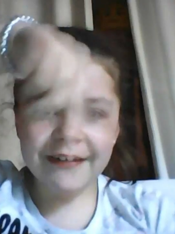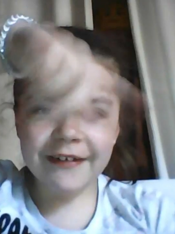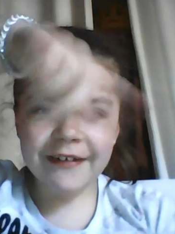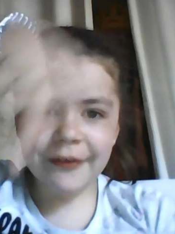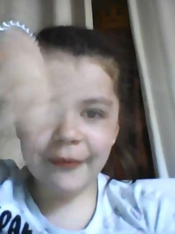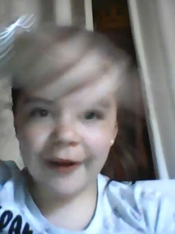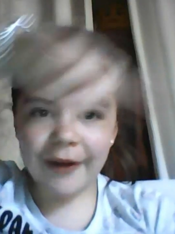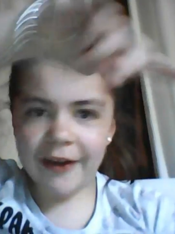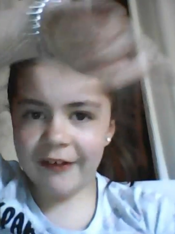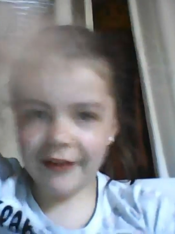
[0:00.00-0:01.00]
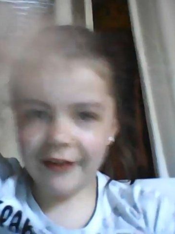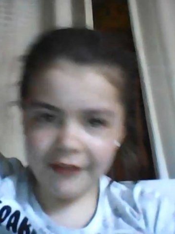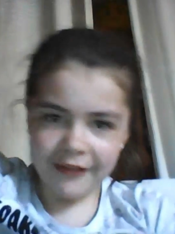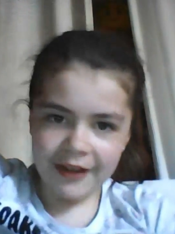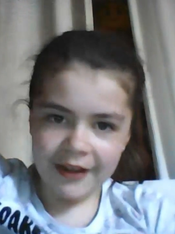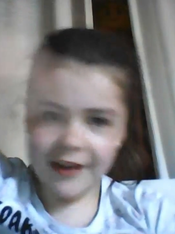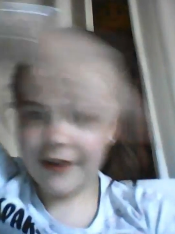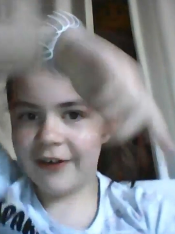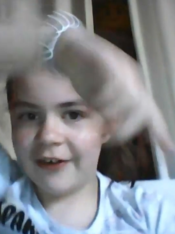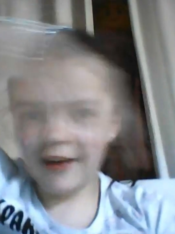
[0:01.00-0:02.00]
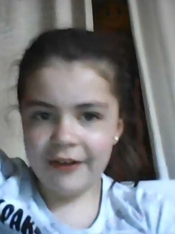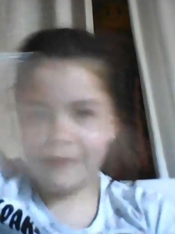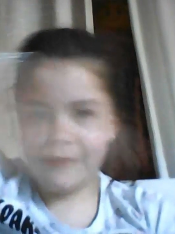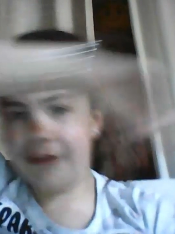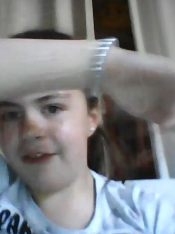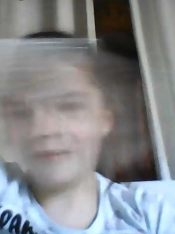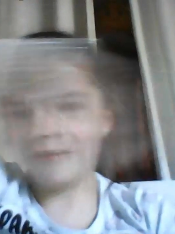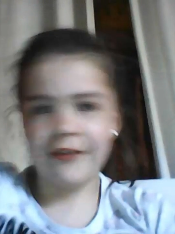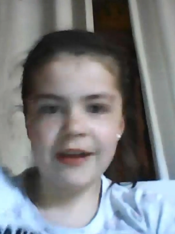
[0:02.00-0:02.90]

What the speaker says: somewhere around here, I don't know,